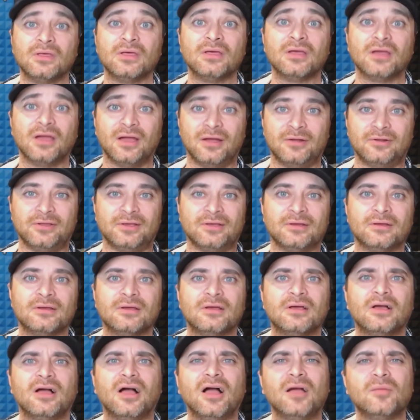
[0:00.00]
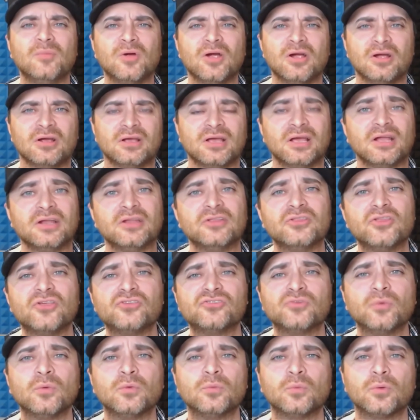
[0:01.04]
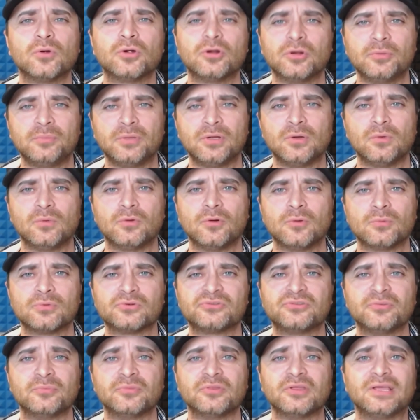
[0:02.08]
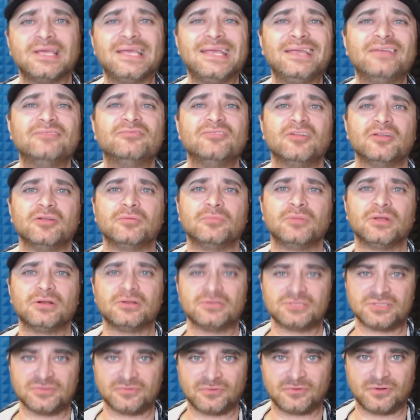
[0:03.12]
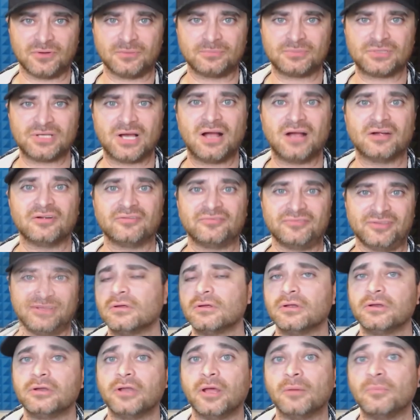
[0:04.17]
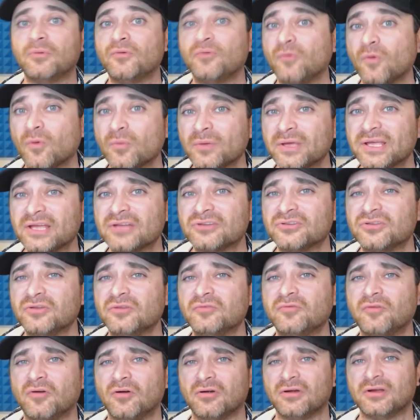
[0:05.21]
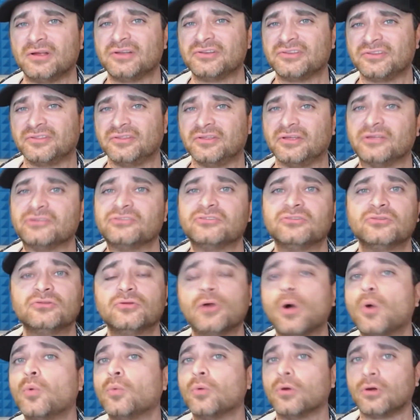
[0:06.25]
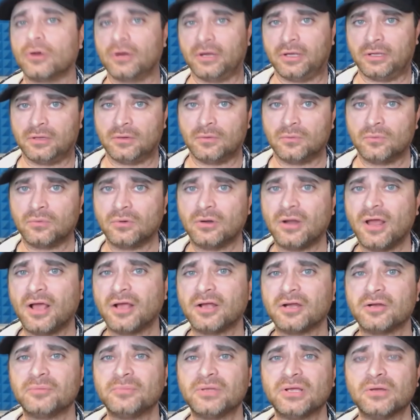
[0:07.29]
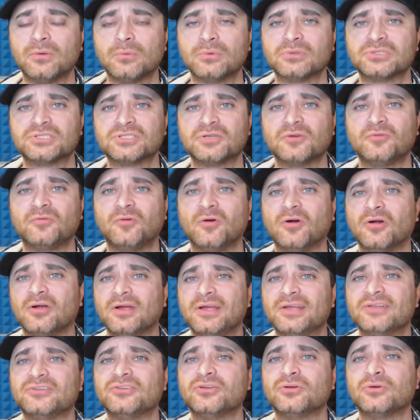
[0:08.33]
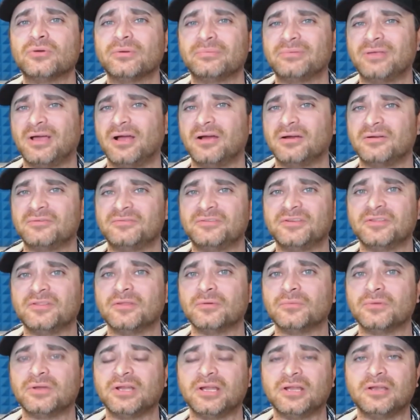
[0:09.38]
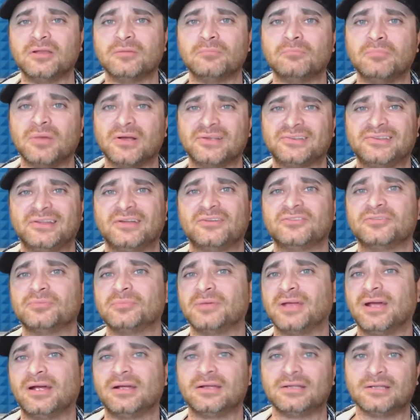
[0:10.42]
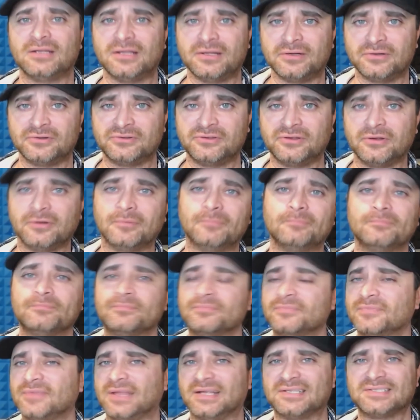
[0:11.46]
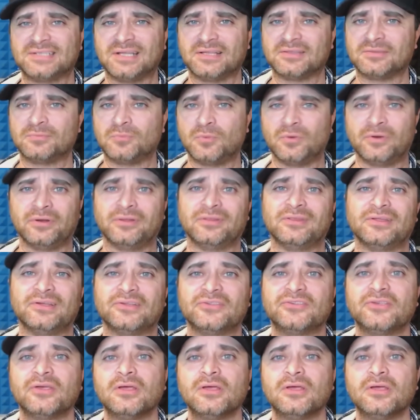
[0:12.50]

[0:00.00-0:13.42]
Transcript: Howdy. I'm Erik, and in this one, we're going to be going over some of the key fundamentals of cryptography. Now, before we get too far into this, don't worry, we're not going to be going so far into cryptography that we need to bust out some calculators here. That's not the point of this.